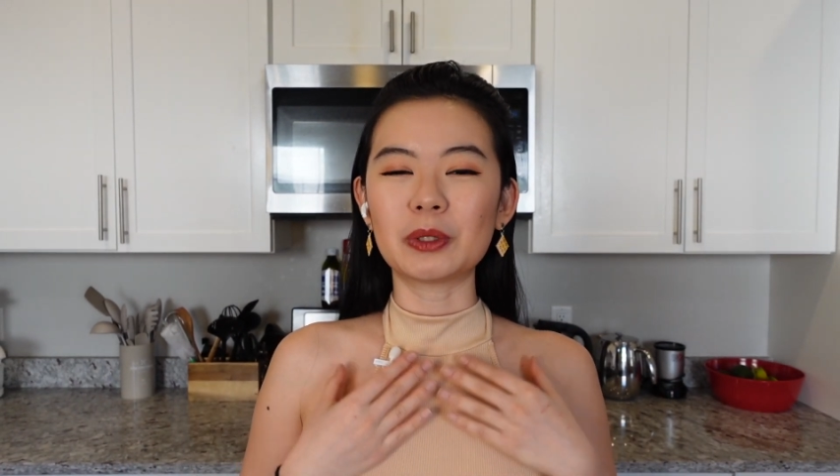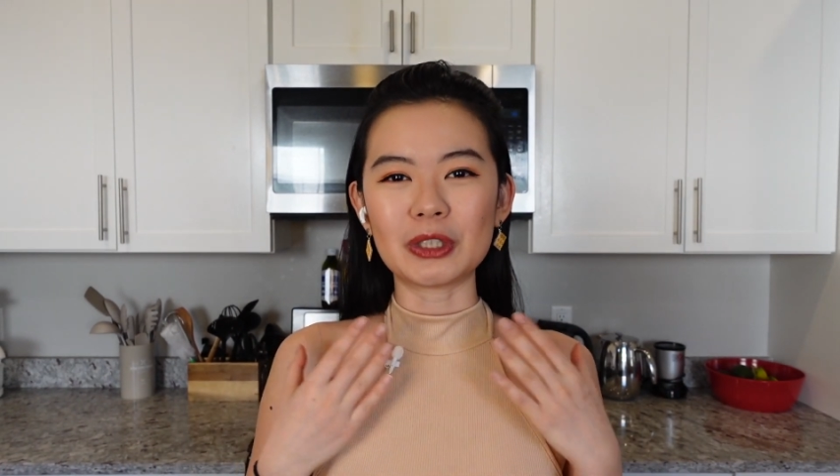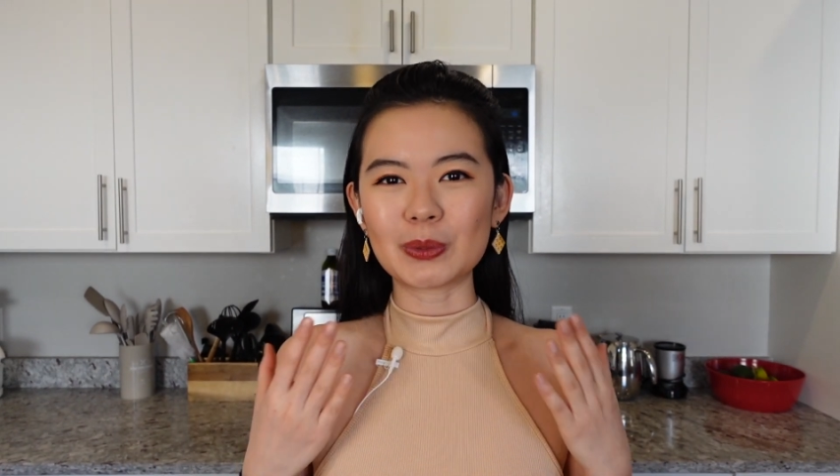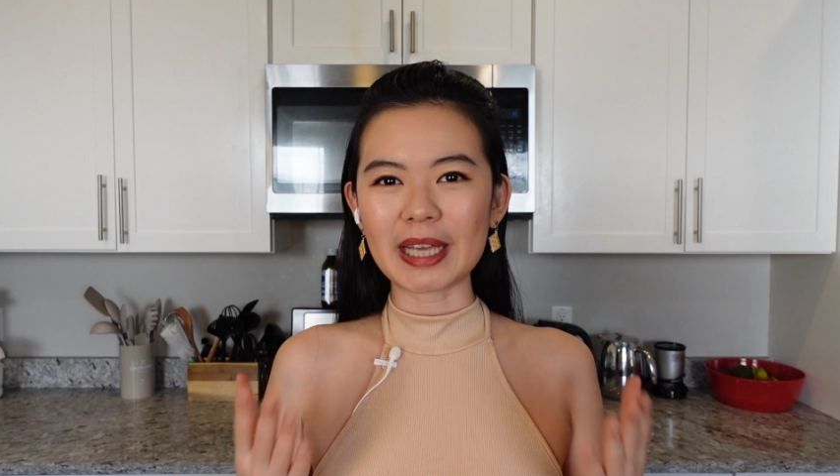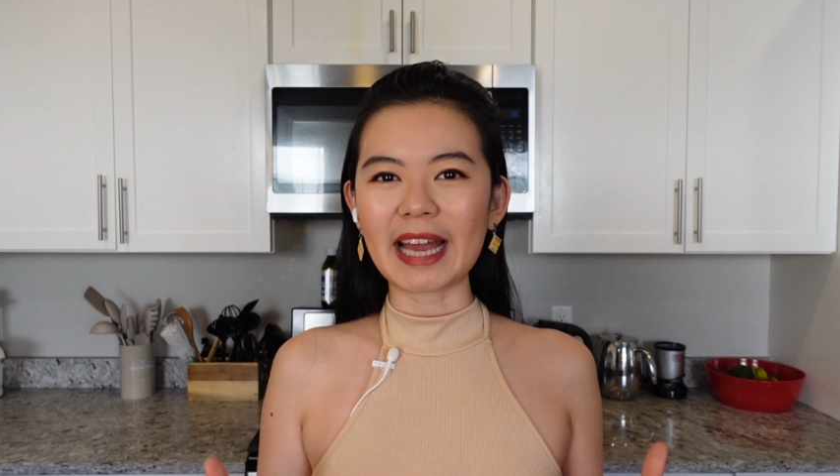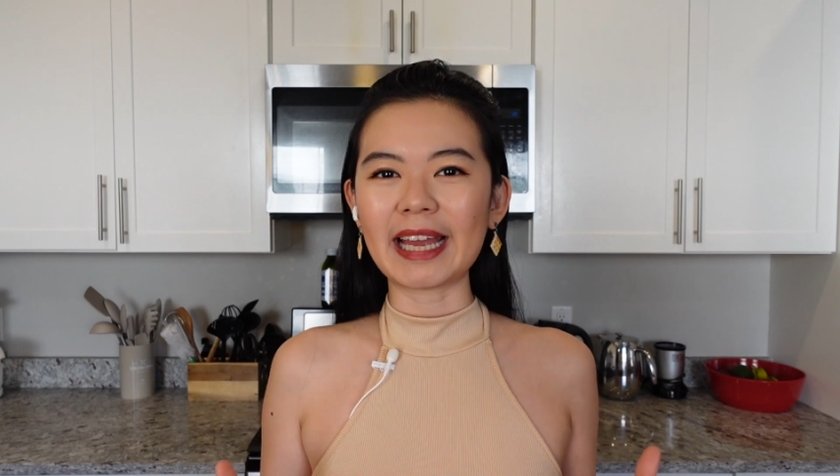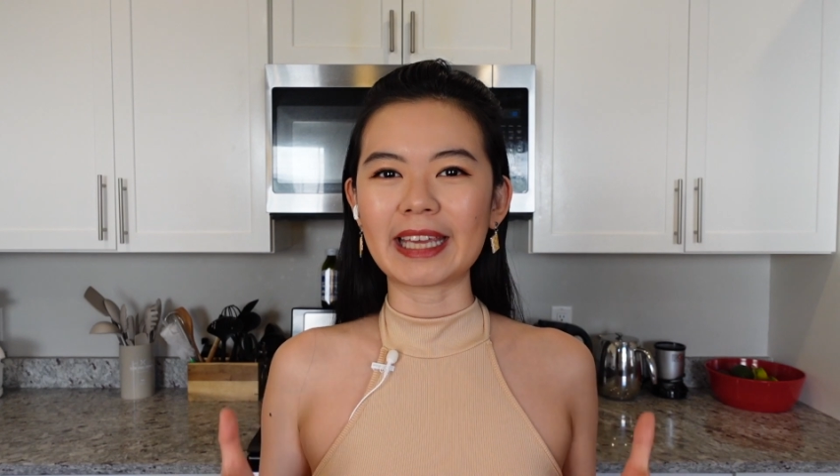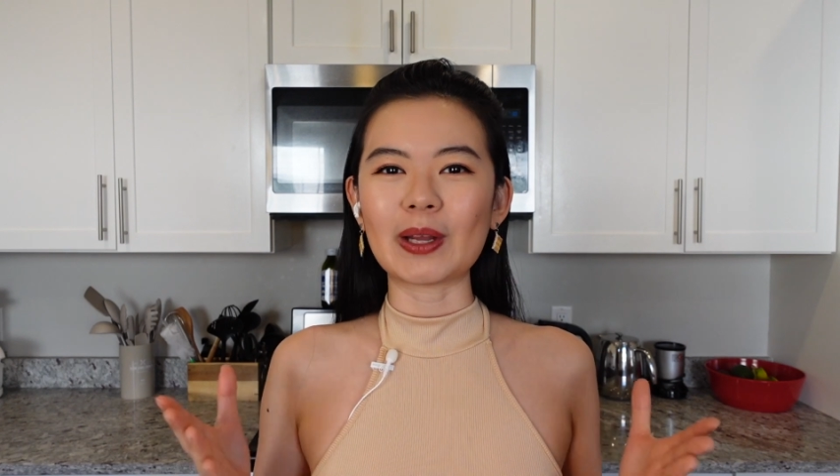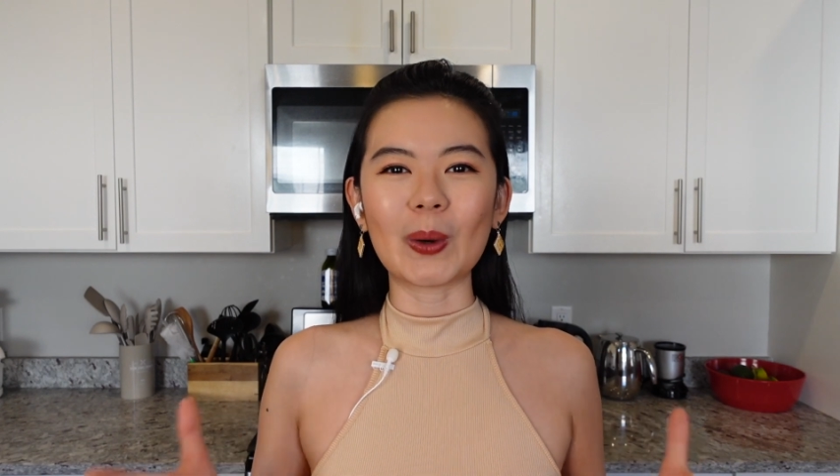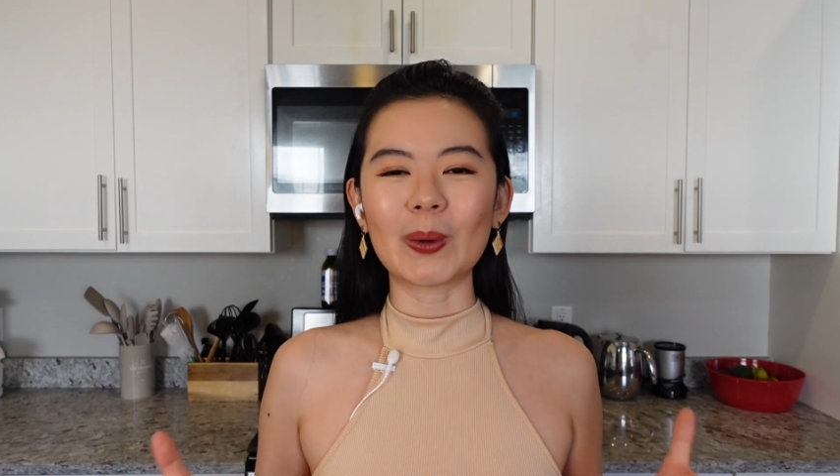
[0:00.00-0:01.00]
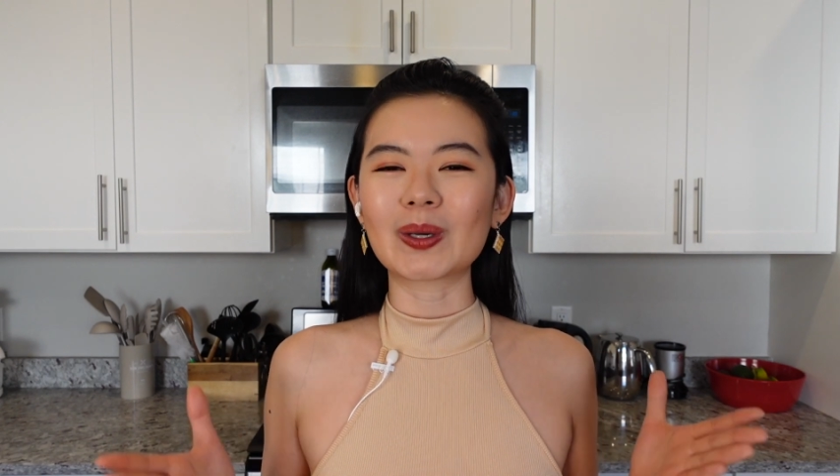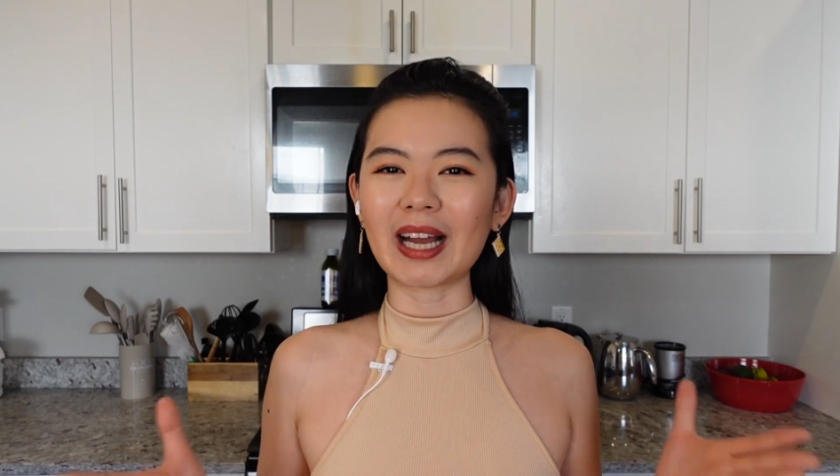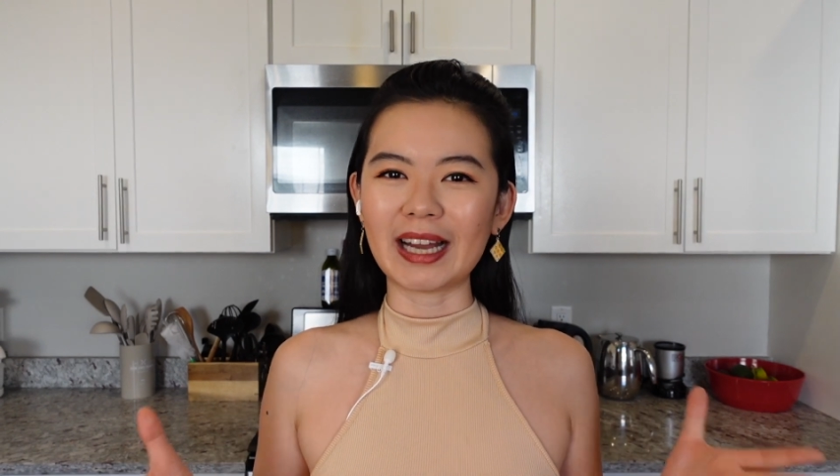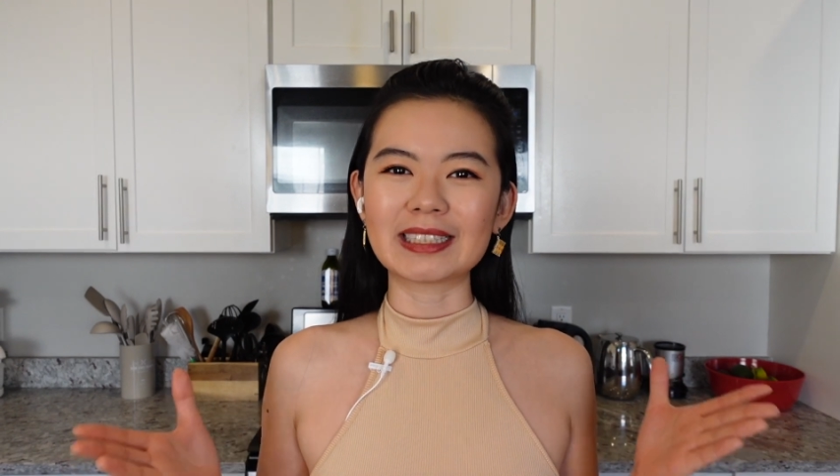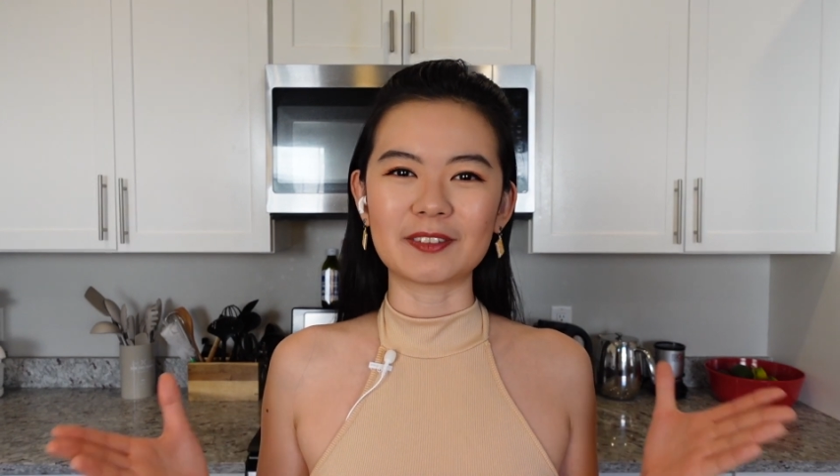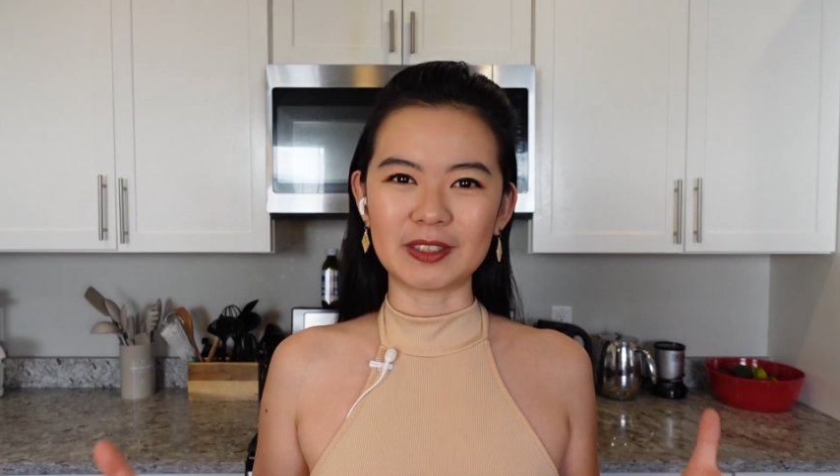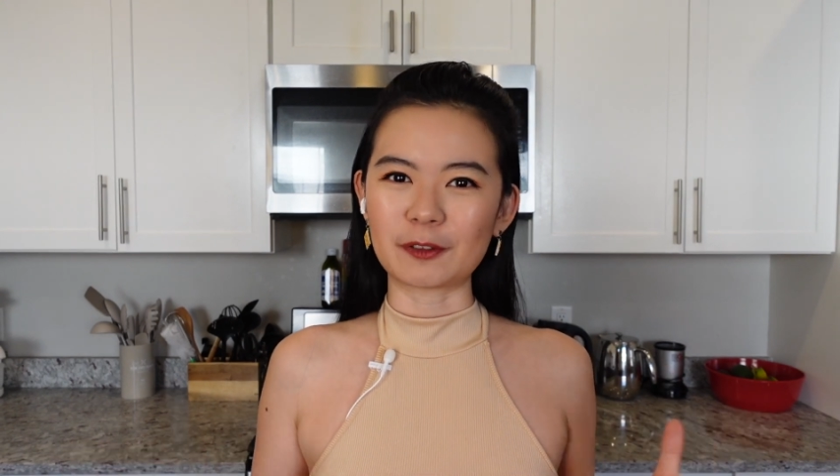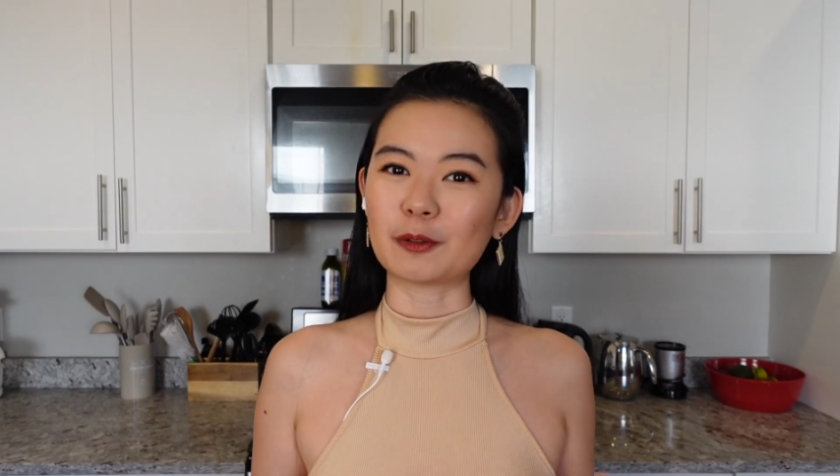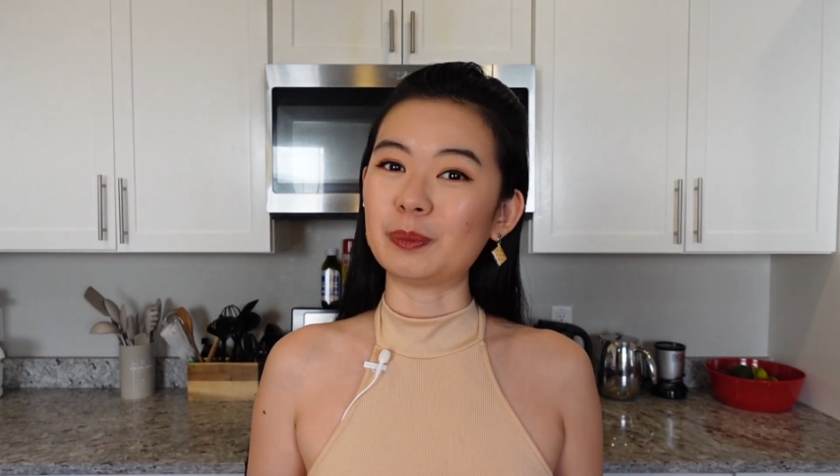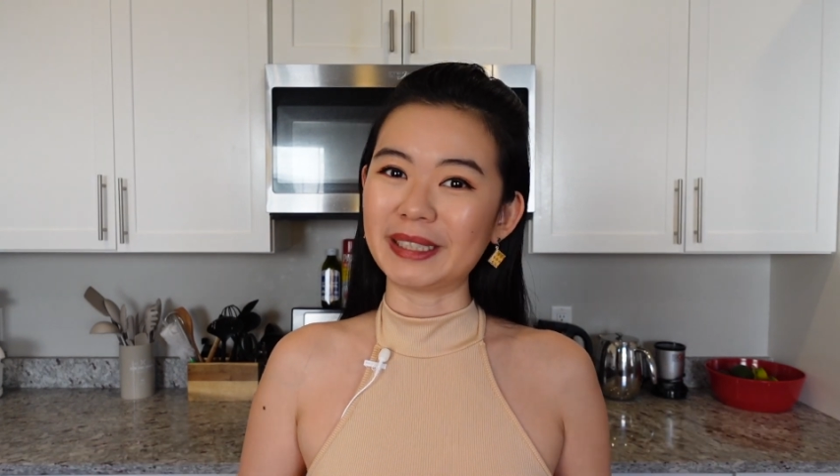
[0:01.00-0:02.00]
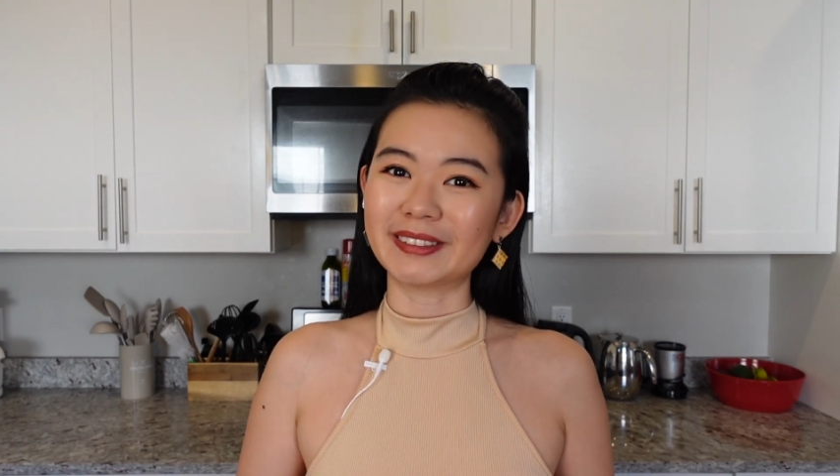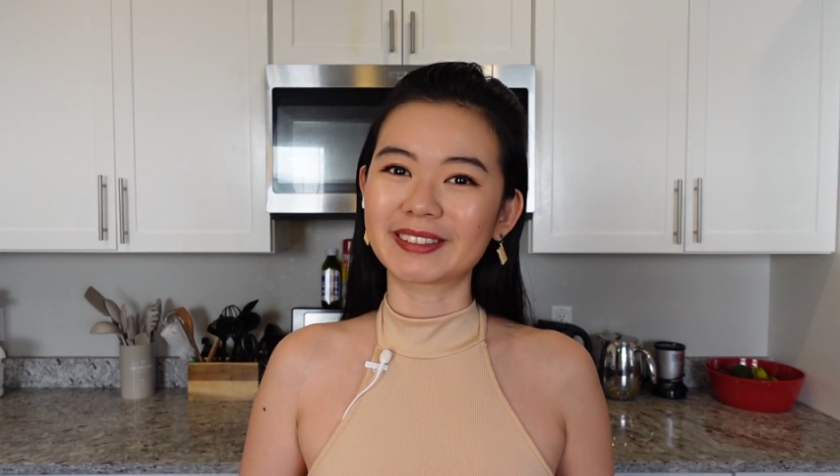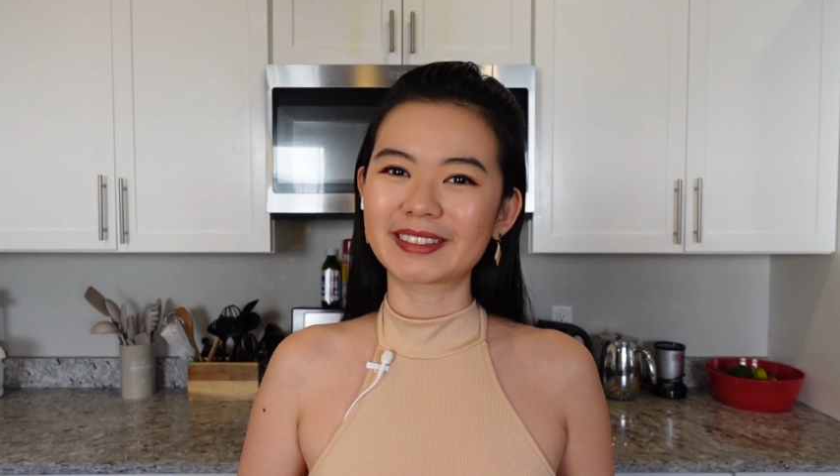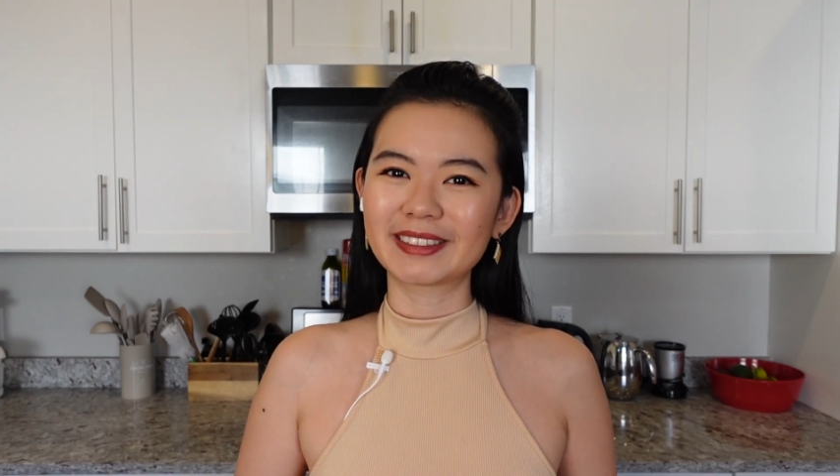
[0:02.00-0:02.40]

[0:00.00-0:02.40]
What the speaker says: we use egg in all kinds of different meals.